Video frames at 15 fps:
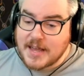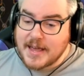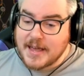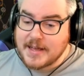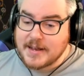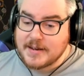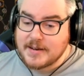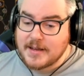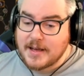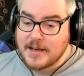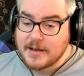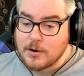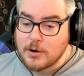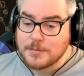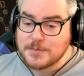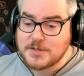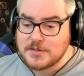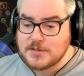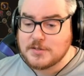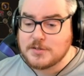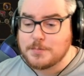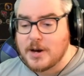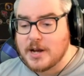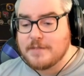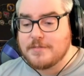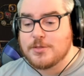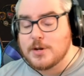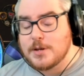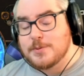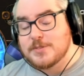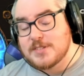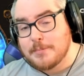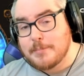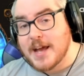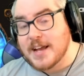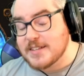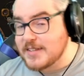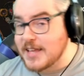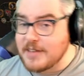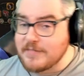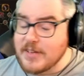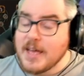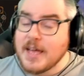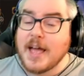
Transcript: and corpses you spawn have 30% max life,